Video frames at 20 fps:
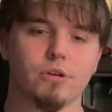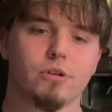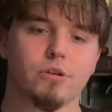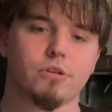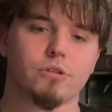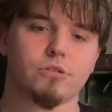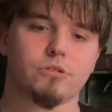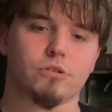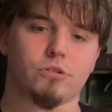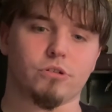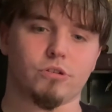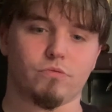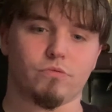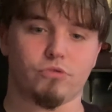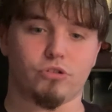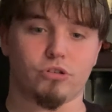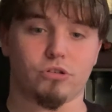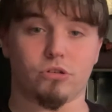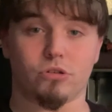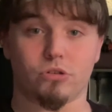So you
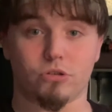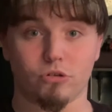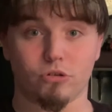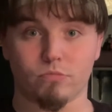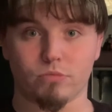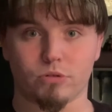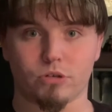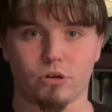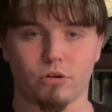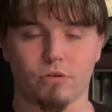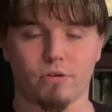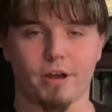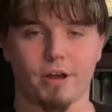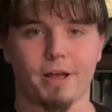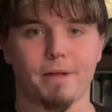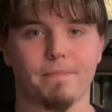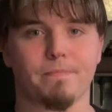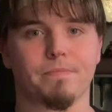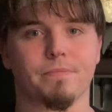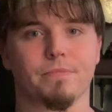would just assume so,
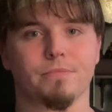right?